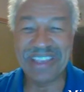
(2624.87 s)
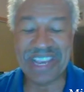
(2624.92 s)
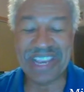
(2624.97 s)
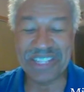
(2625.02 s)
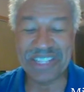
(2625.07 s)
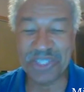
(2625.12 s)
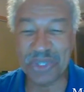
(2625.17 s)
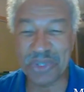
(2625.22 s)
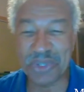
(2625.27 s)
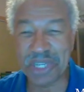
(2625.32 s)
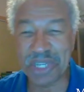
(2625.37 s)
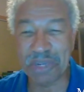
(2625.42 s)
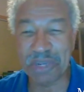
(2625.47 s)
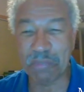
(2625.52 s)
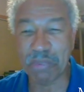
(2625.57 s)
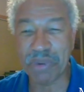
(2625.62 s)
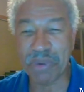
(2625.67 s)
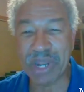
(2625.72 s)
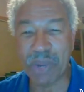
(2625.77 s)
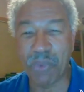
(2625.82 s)
and you hit a
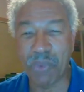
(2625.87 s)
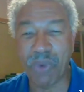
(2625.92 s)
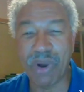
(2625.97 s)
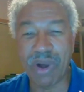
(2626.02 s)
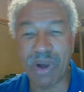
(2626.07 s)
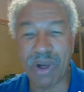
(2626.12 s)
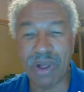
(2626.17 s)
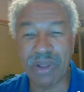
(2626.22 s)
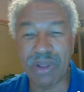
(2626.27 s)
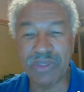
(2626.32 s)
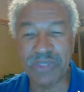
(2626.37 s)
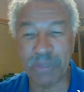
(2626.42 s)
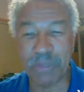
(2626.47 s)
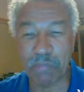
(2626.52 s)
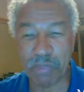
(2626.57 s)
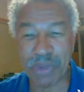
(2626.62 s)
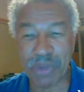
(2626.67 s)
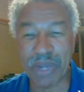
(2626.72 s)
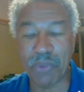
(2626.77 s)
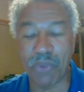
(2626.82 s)
brick wall, the
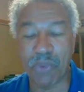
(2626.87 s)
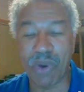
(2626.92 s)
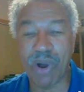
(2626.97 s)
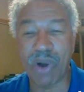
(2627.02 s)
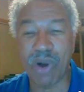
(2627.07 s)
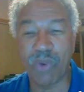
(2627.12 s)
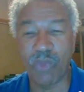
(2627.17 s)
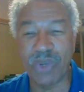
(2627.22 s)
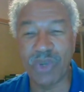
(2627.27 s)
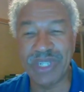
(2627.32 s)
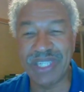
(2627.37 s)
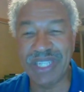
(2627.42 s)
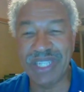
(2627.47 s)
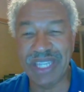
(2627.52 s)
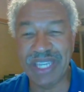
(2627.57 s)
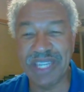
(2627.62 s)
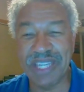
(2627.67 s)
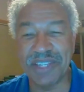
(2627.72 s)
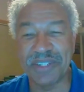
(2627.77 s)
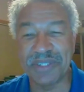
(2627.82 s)
brick wall would
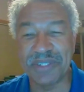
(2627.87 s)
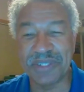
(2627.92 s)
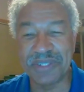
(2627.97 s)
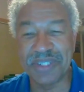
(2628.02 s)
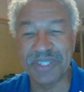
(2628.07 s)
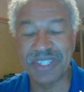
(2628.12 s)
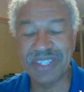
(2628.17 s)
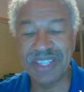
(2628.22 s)
yield,